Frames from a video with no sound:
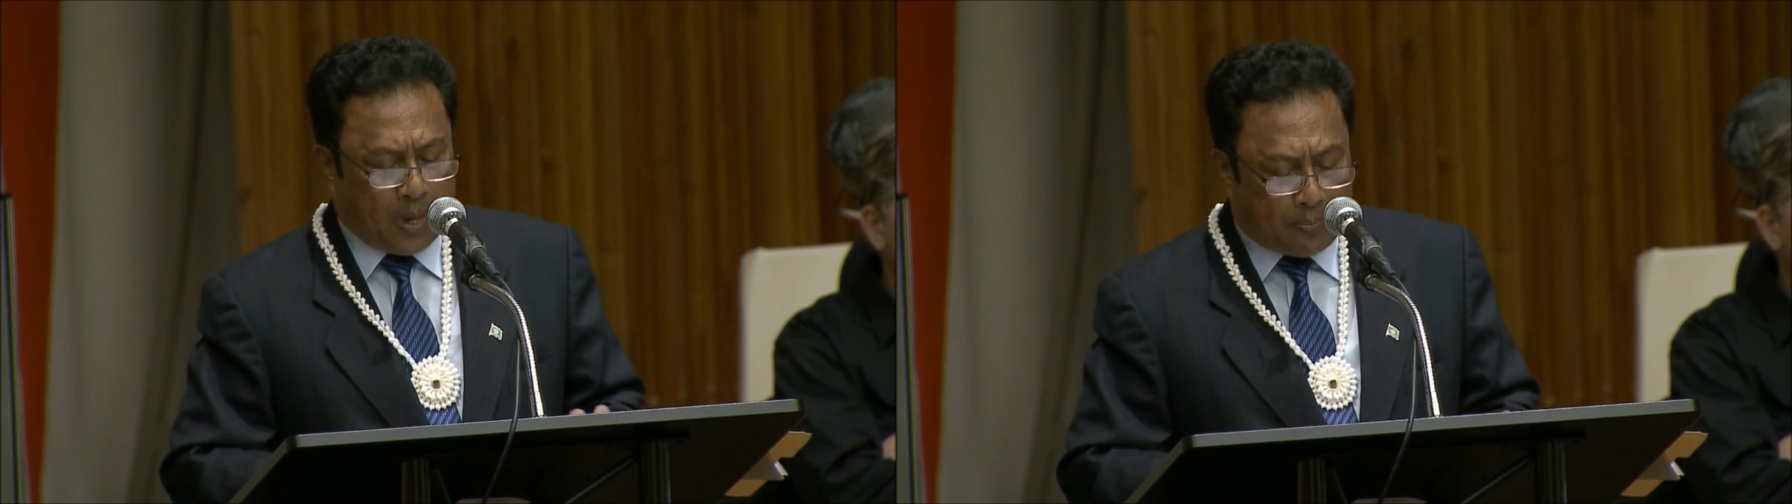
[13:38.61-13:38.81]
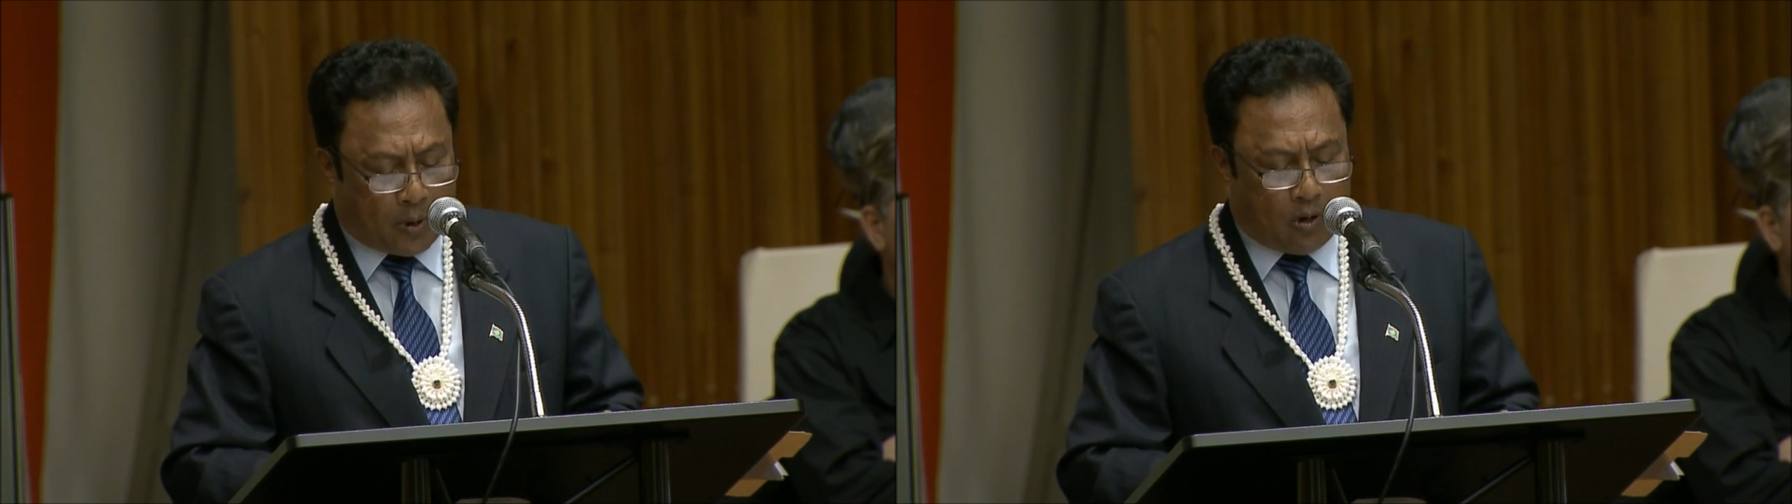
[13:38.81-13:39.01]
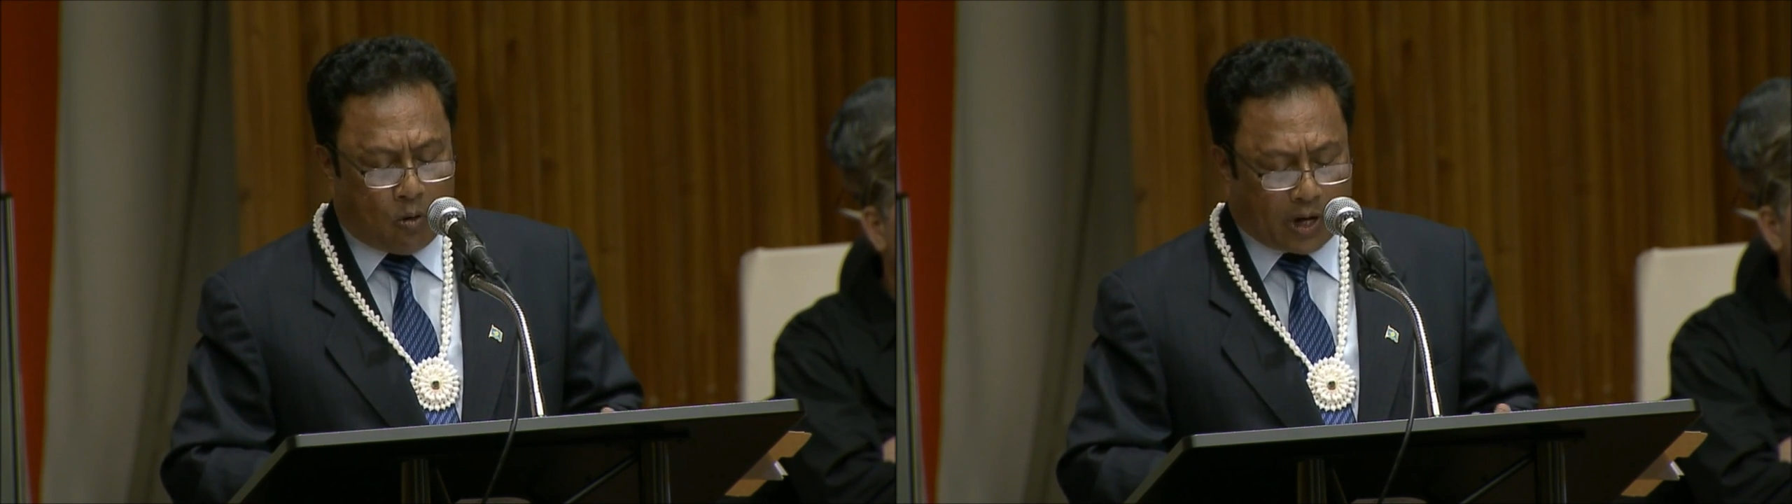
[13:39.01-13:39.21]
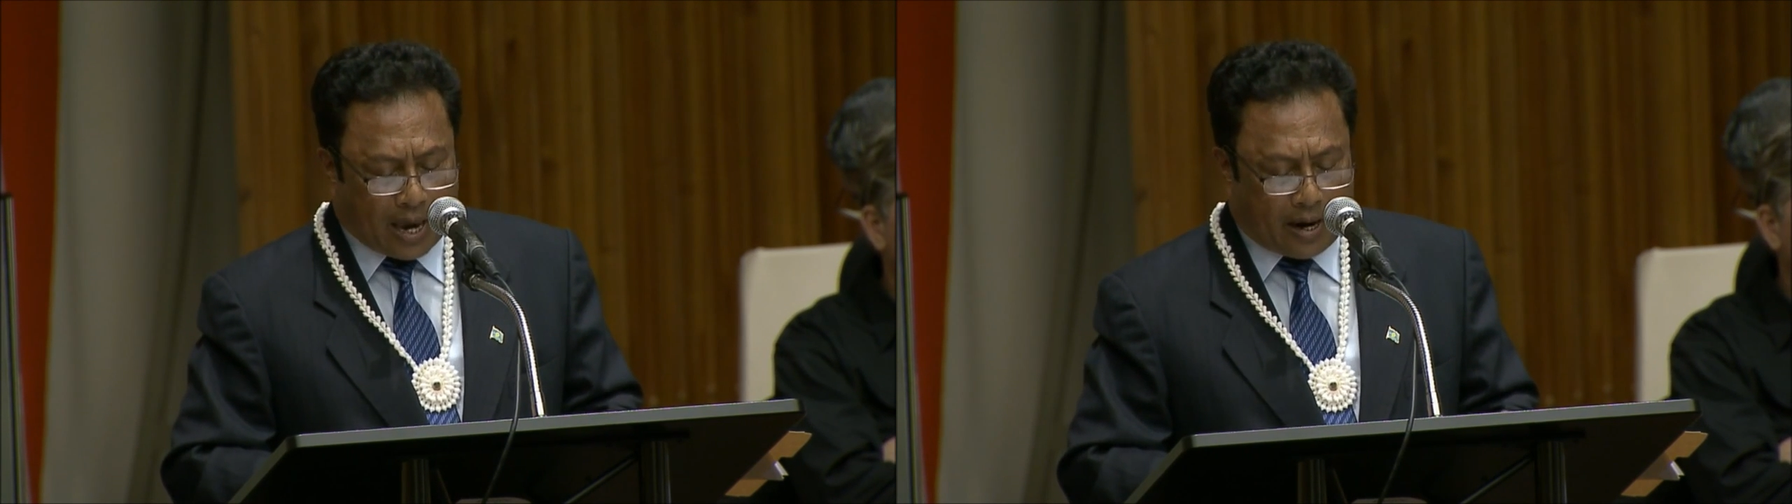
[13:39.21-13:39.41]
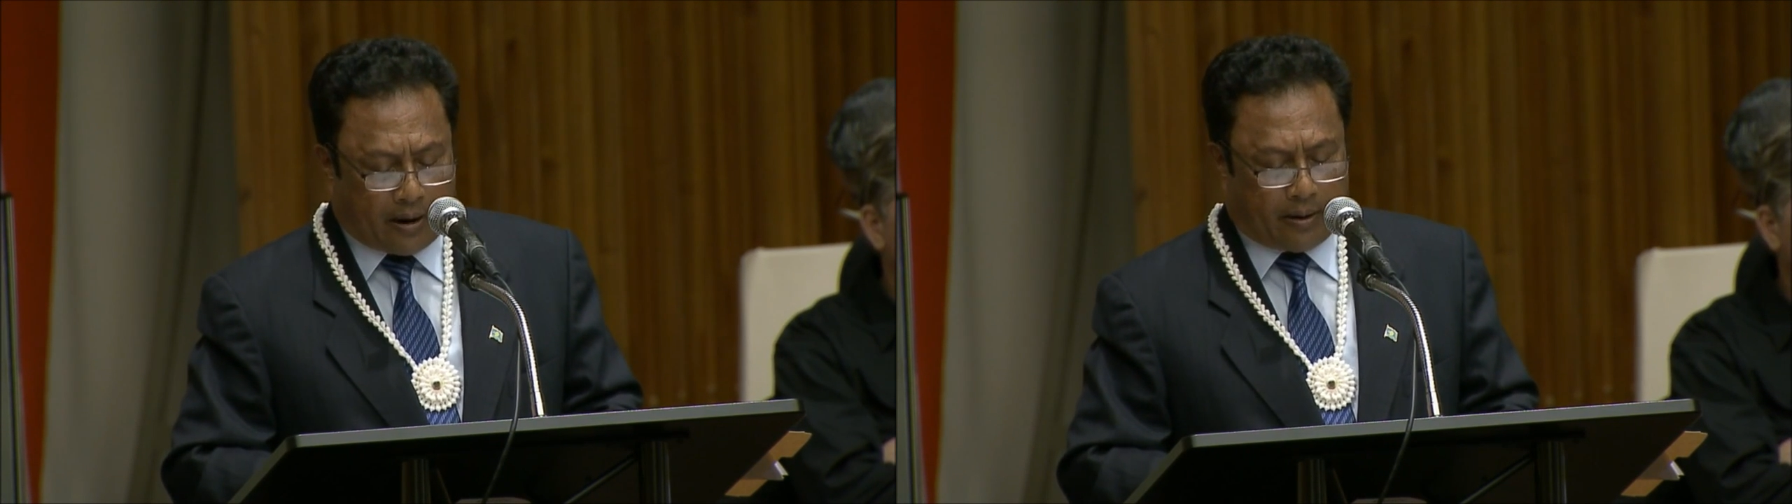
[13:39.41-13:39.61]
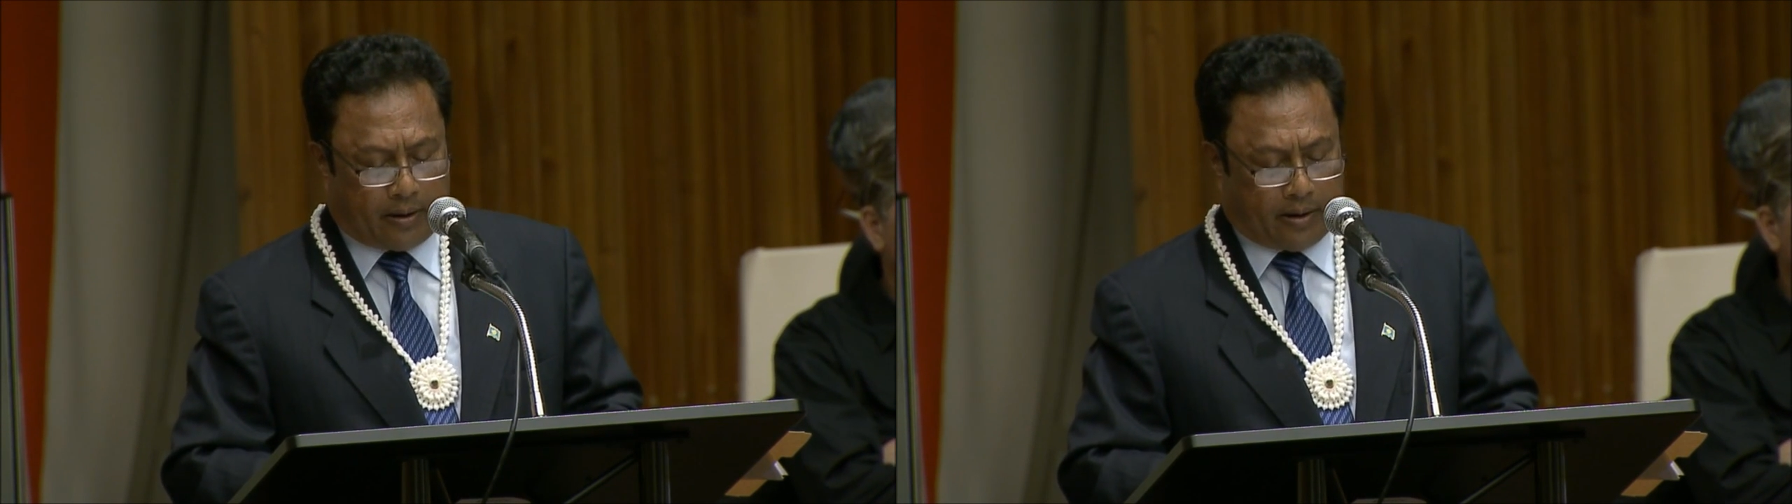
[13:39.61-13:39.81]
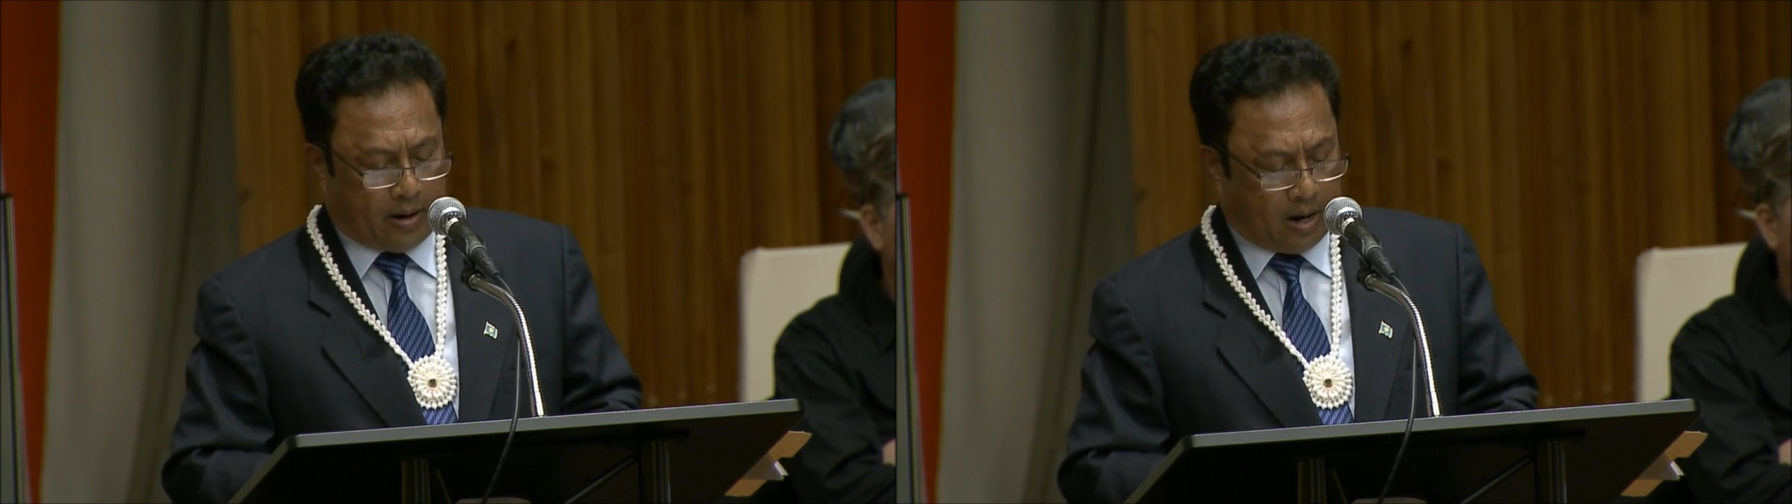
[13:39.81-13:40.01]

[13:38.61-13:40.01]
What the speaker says: People who care